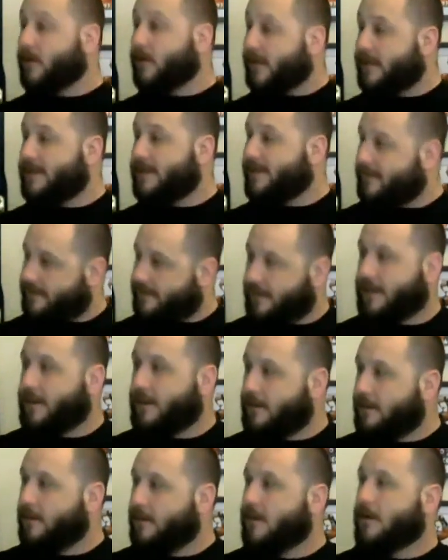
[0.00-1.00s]
indie
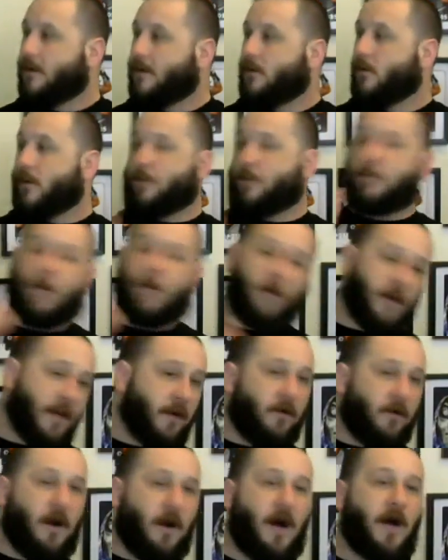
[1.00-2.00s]
scene with Port
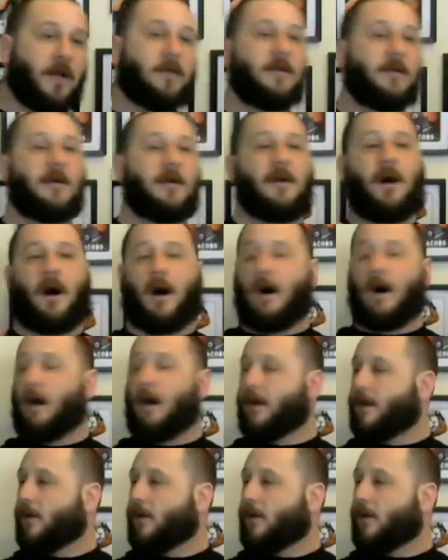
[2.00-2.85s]
Huron, you